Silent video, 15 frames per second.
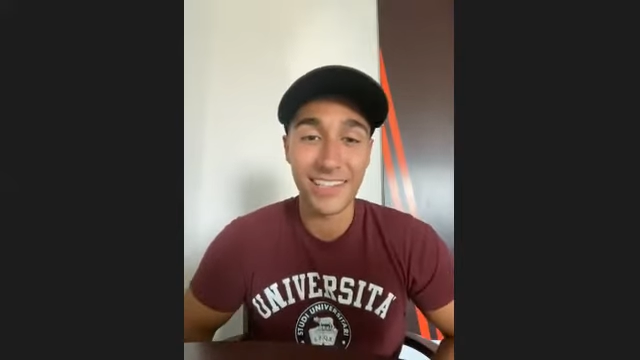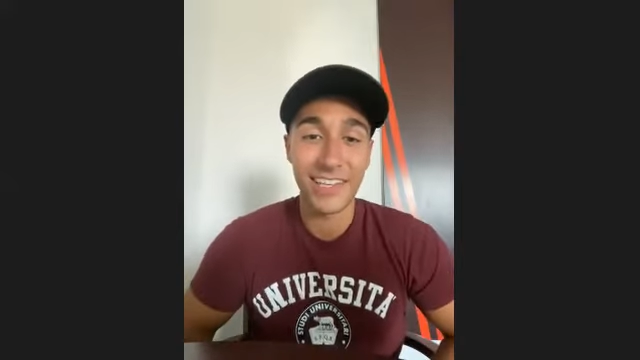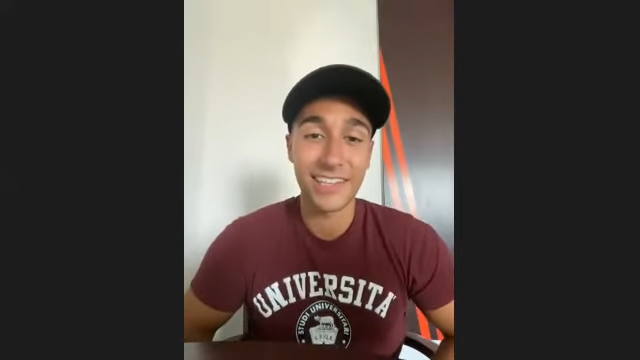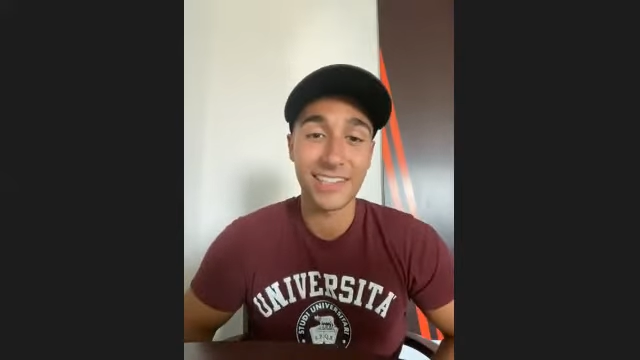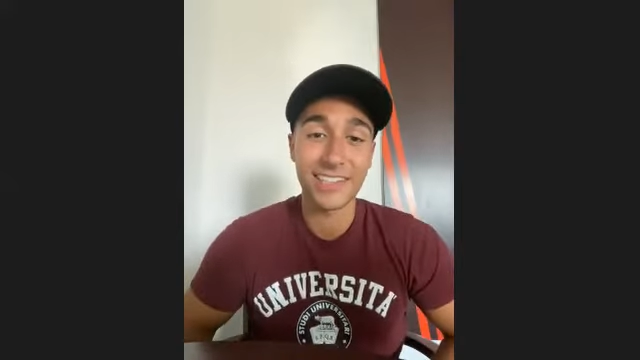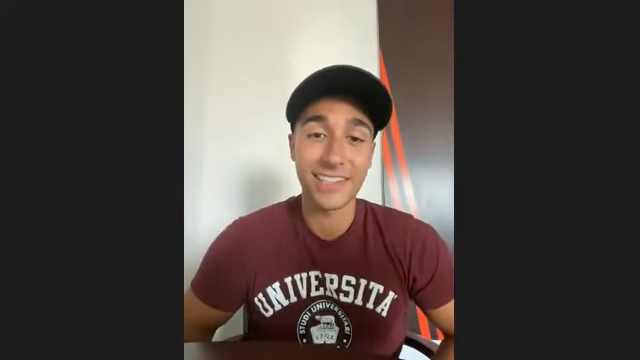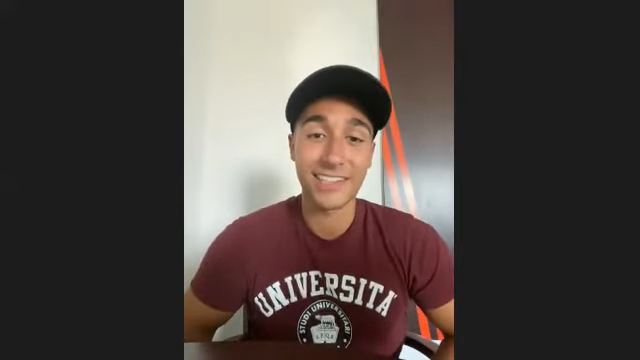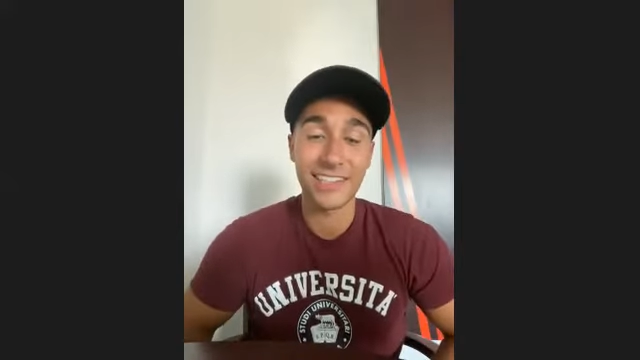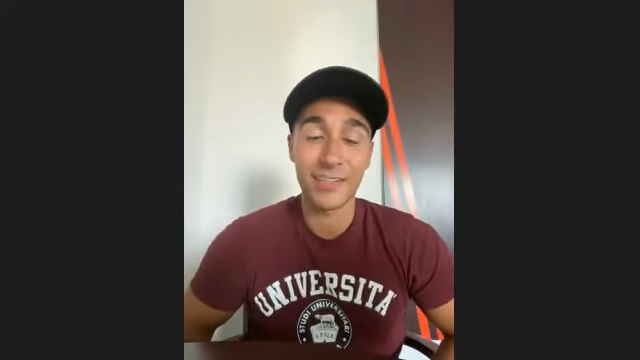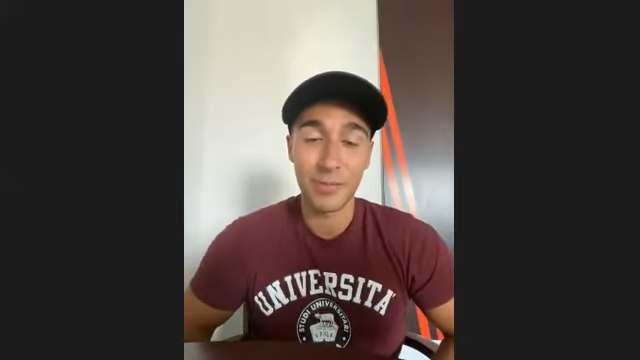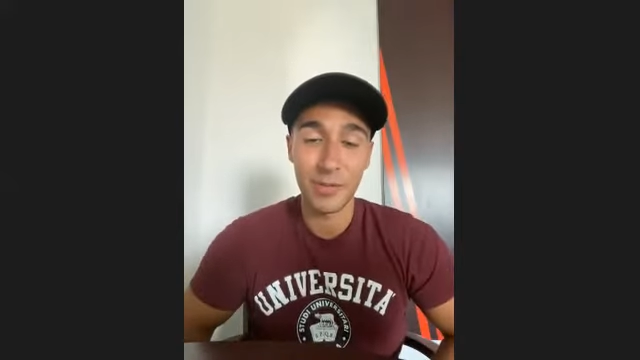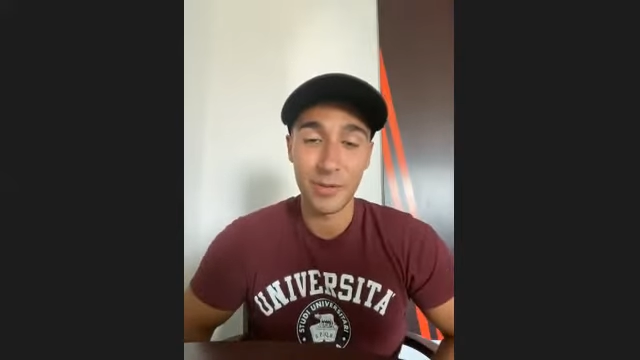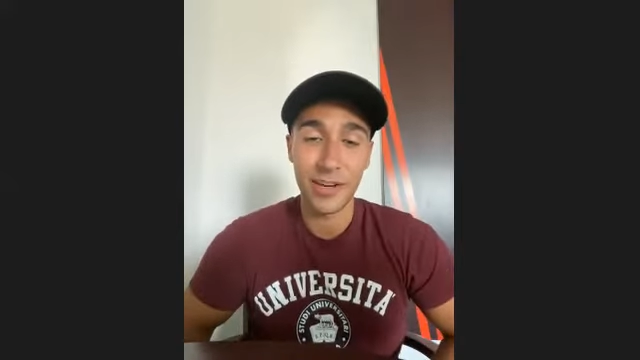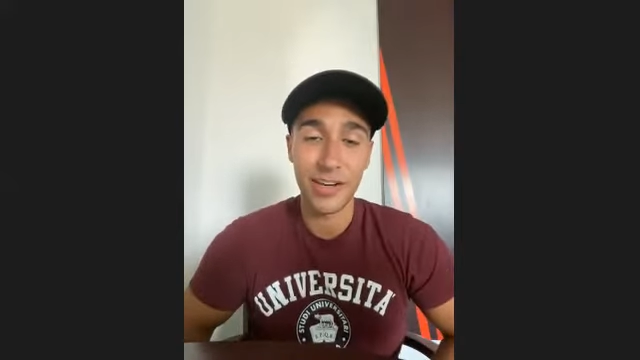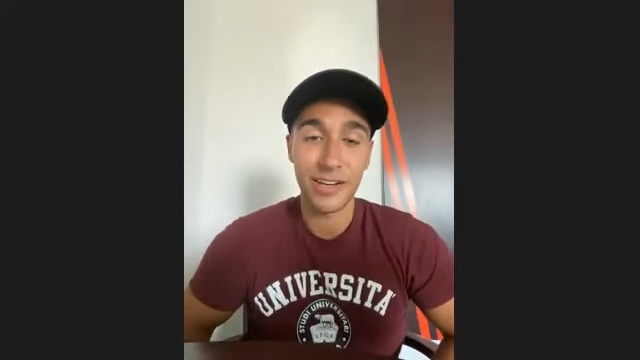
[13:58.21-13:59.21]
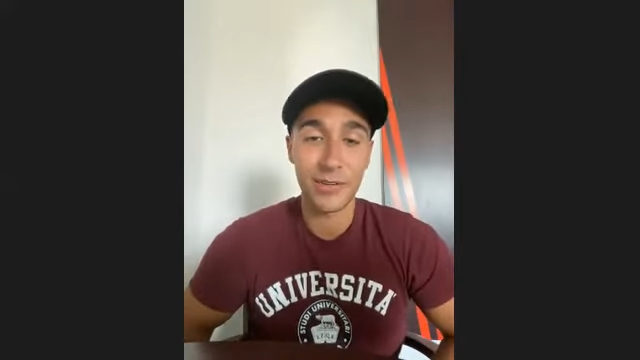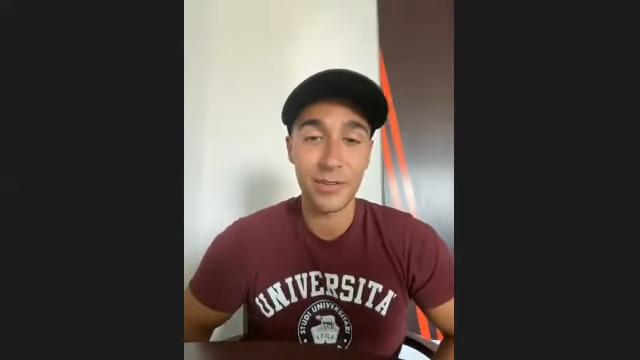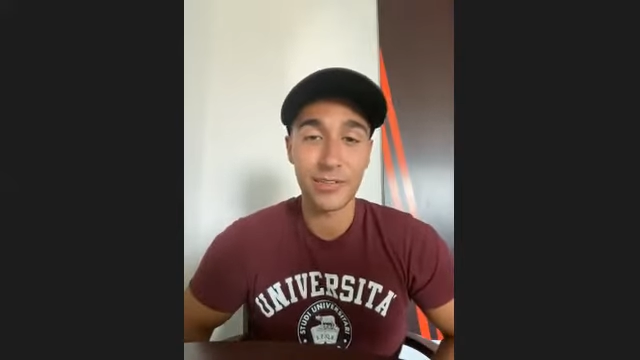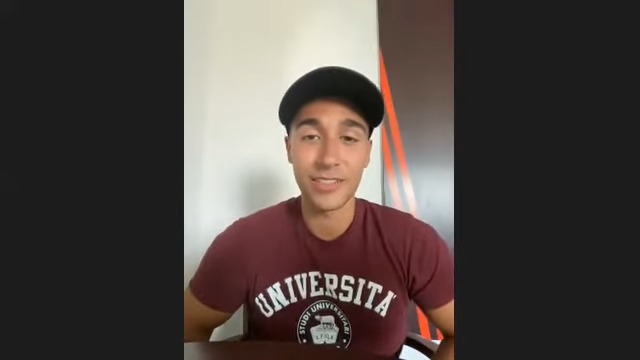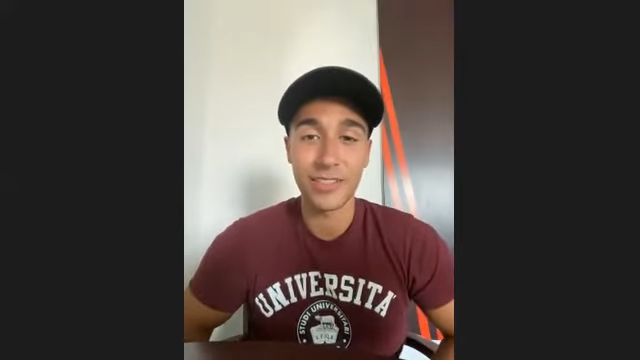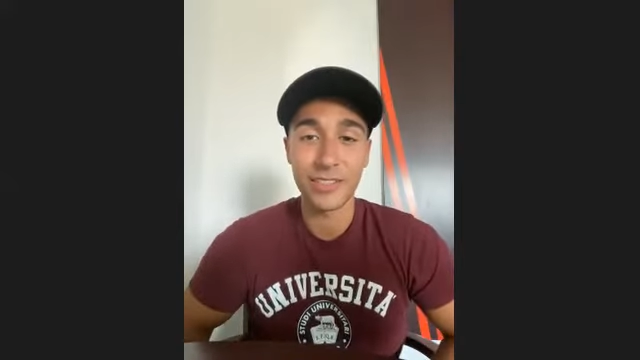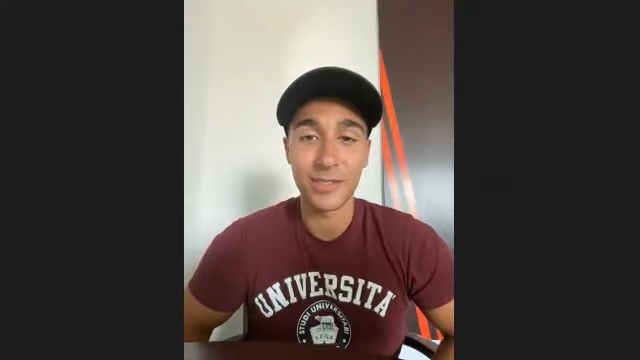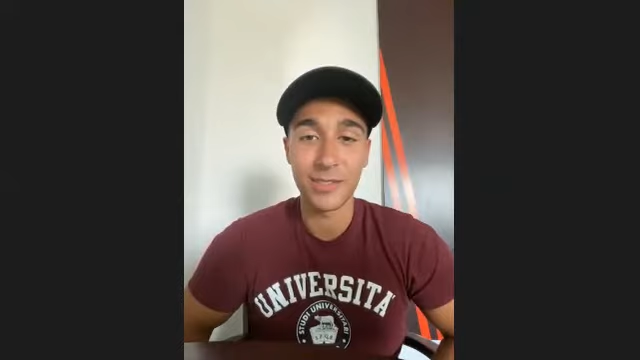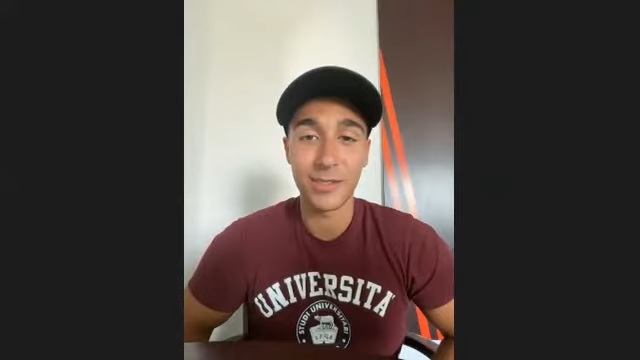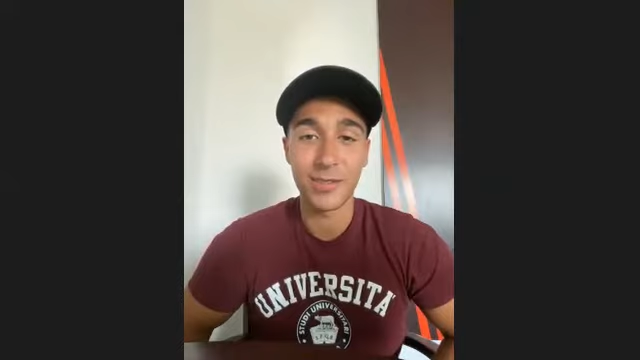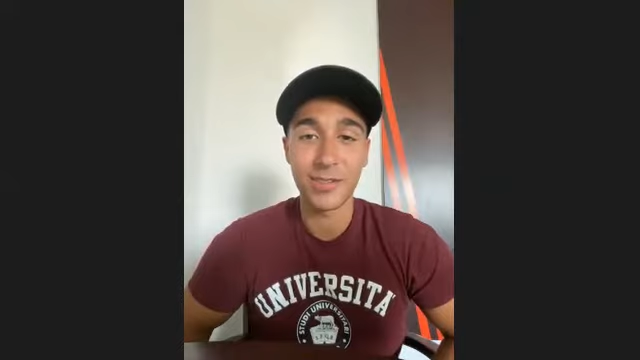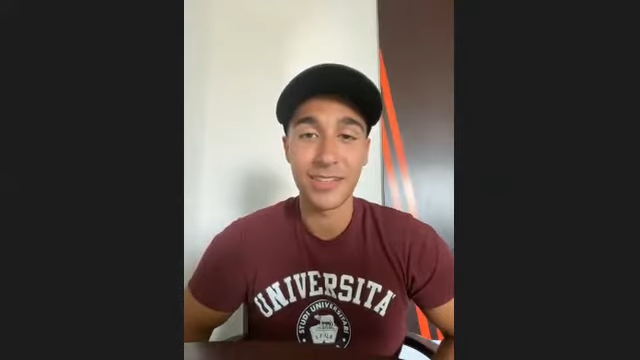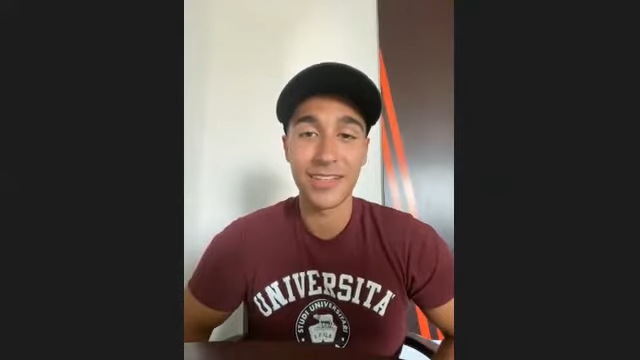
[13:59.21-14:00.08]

that's going to be ready to release soon.